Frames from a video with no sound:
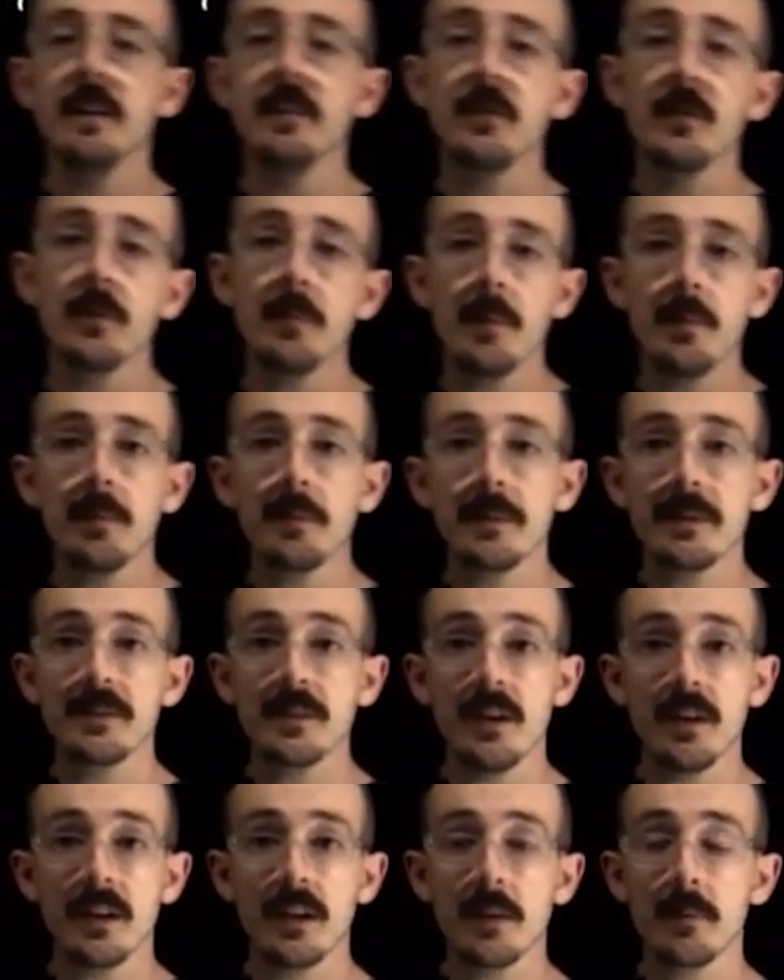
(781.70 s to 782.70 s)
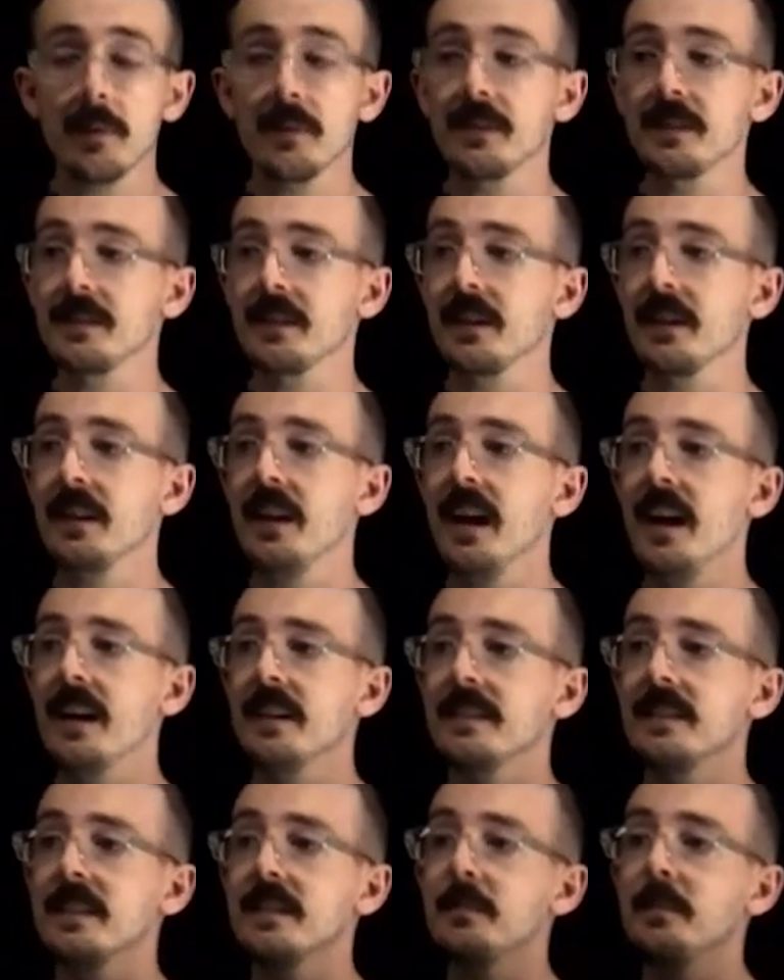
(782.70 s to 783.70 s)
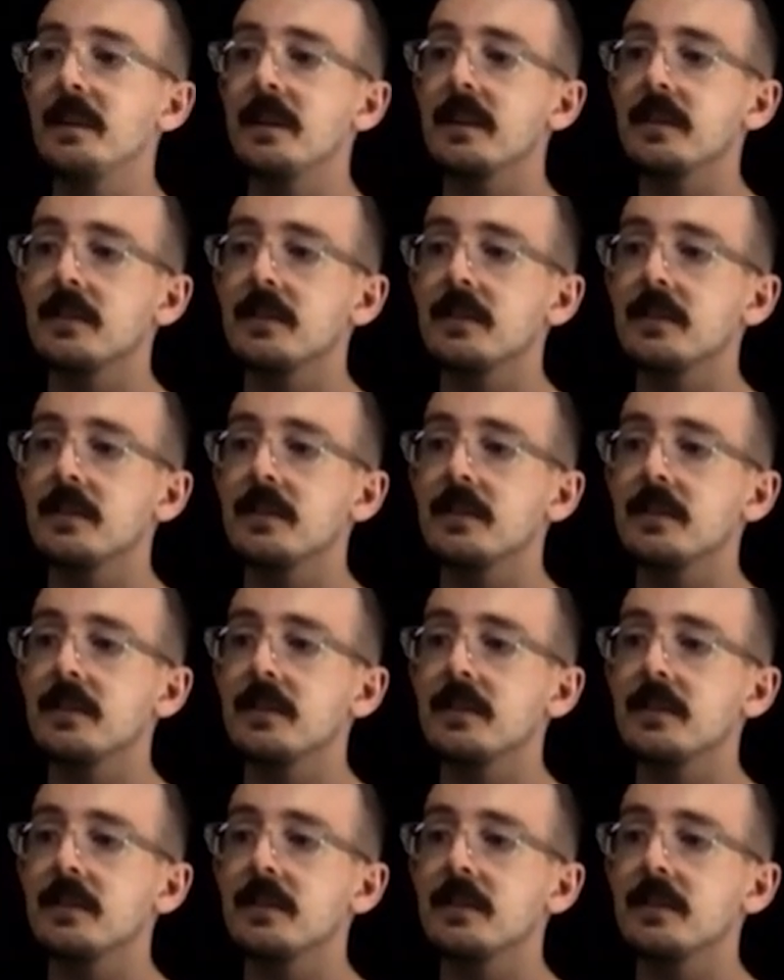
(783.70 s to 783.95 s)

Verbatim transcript: And if you remember me talking about this in class, that's